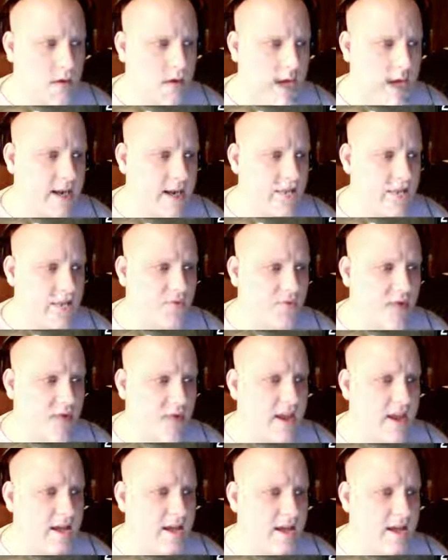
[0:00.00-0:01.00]
And
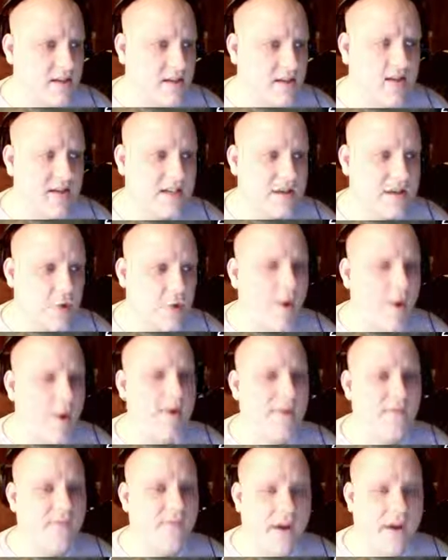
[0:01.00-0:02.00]
it gets
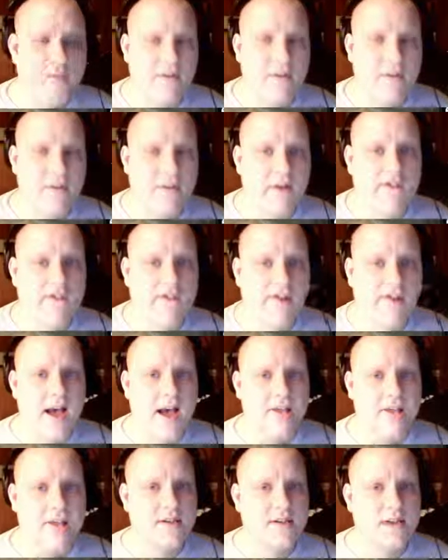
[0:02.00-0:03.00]
annoying very, very
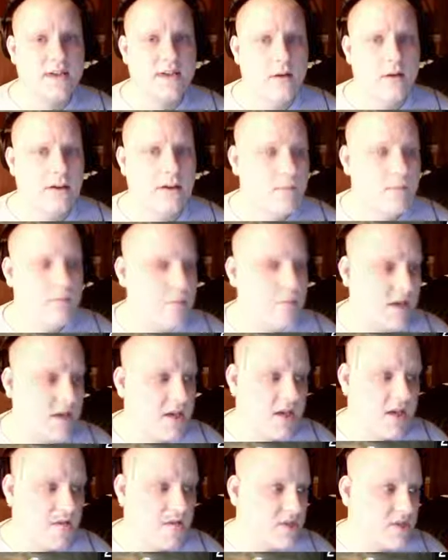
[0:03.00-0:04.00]
fast
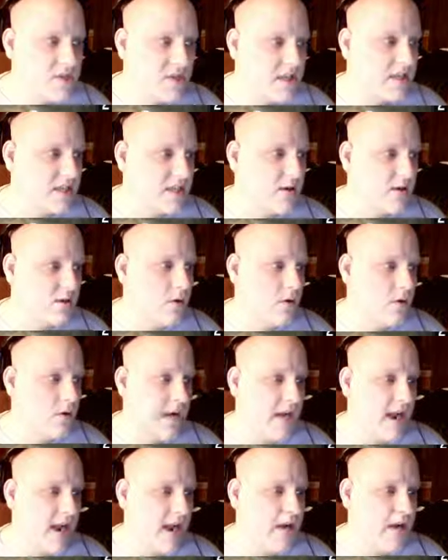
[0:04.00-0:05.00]
because they're just
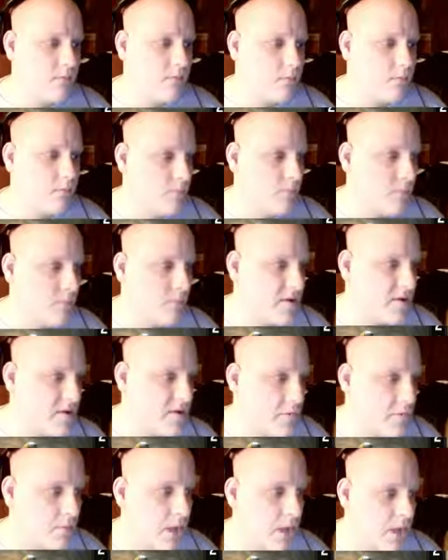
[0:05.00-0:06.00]
they're
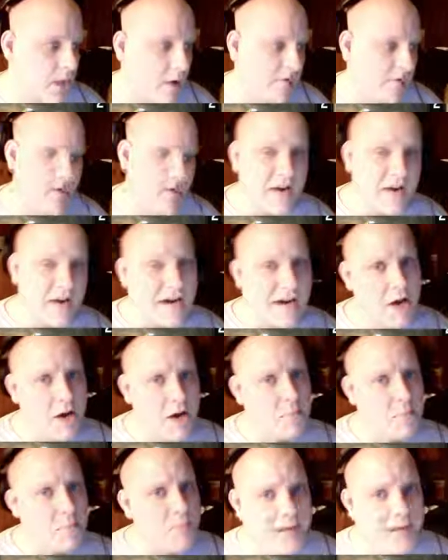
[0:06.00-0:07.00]
so powerful. They're not
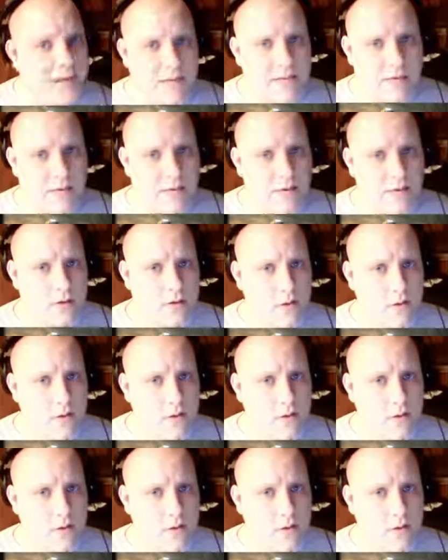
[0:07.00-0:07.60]
unbeatable.